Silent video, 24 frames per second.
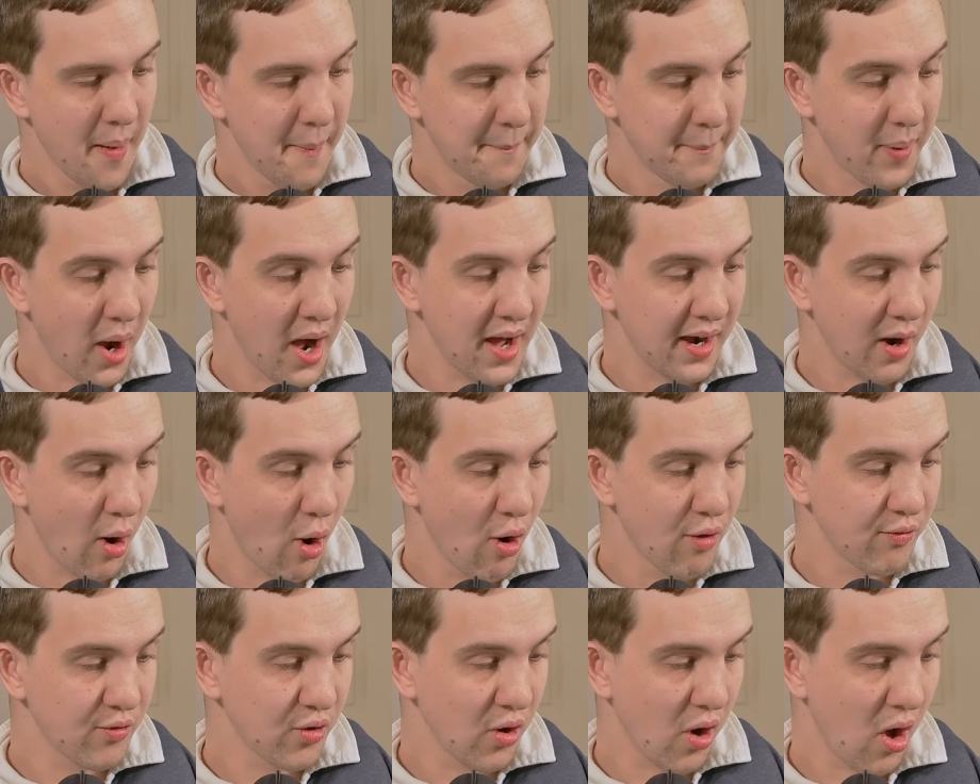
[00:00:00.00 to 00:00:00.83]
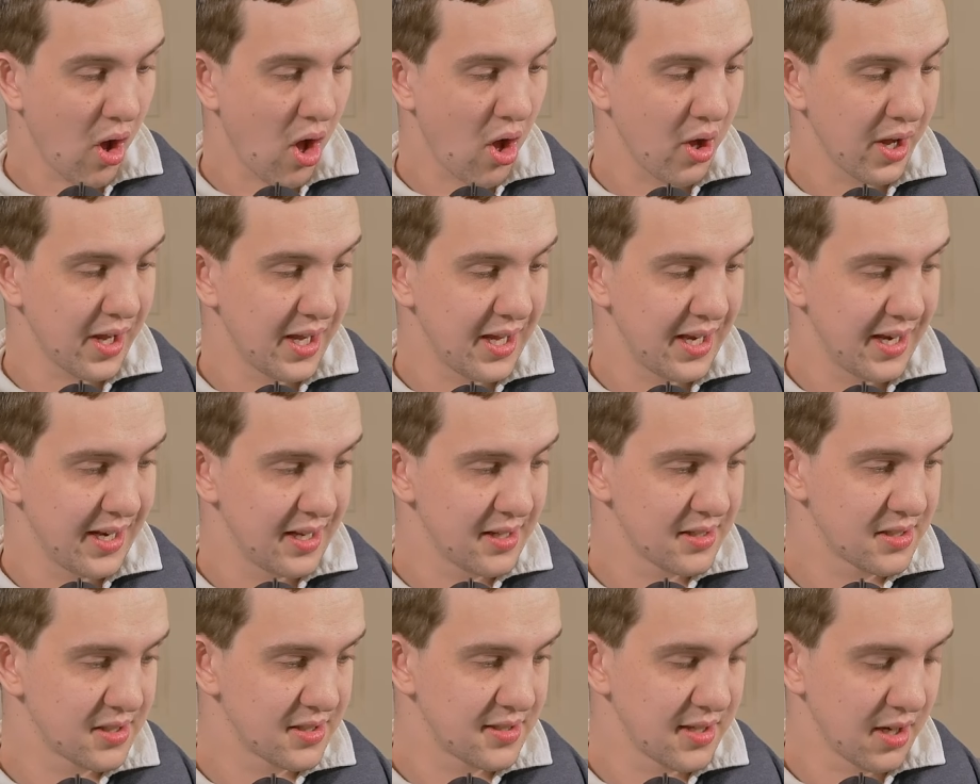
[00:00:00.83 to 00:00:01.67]
But overall, it
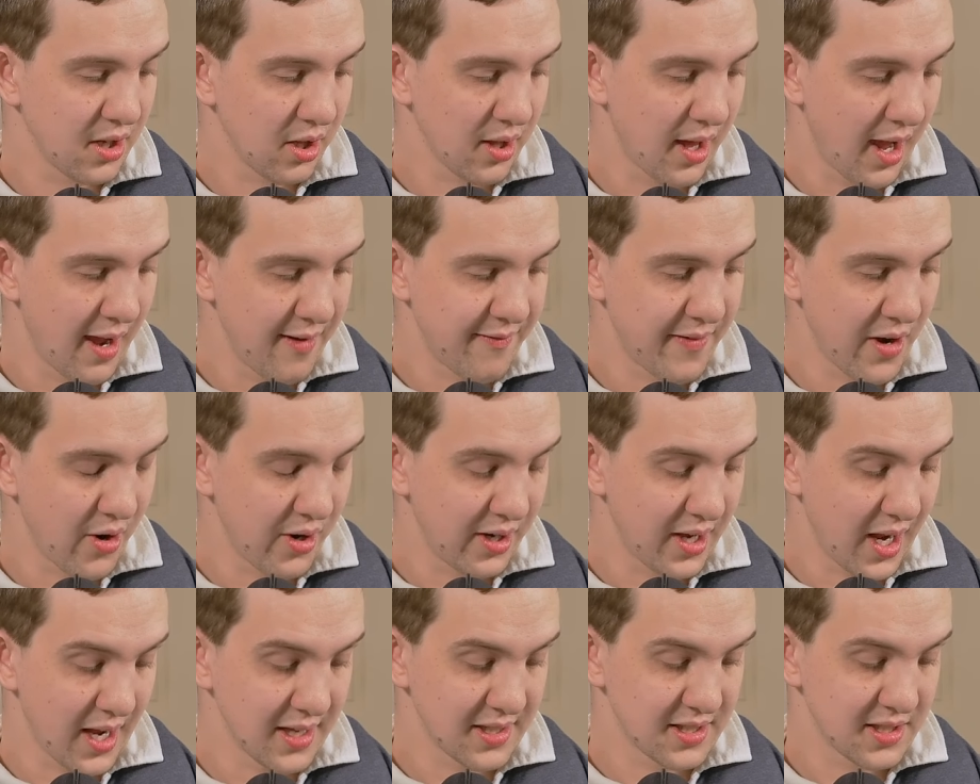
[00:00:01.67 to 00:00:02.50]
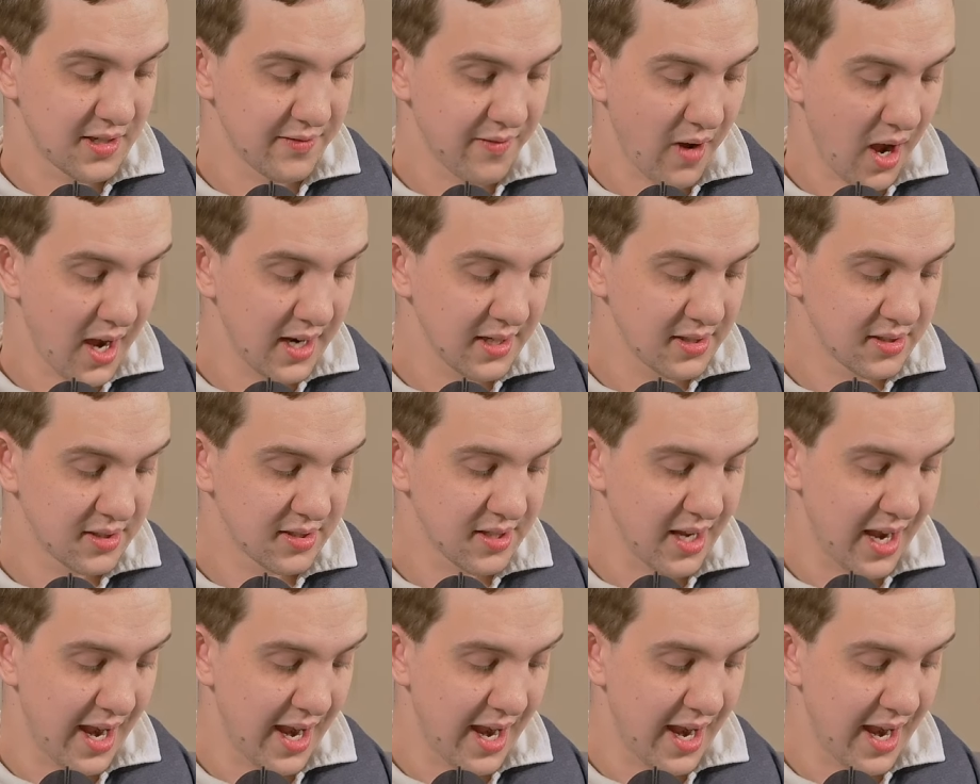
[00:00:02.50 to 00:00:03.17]
is still a very nice device,